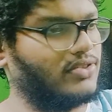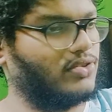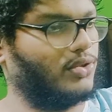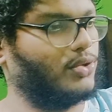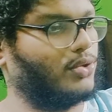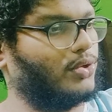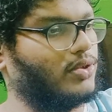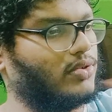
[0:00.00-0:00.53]
So
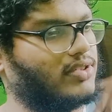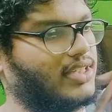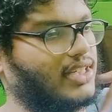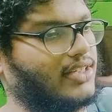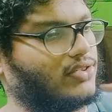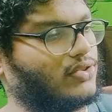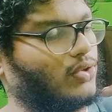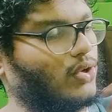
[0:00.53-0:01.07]
you could
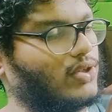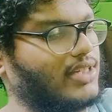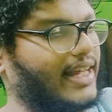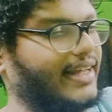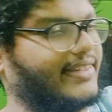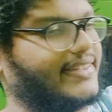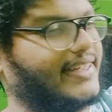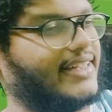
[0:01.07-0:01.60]
see scores
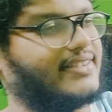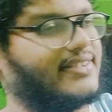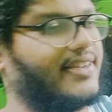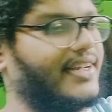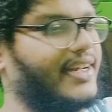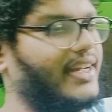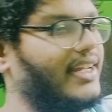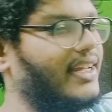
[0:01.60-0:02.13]
like
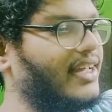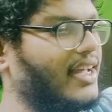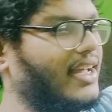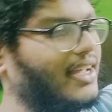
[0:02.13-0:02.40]
6-3,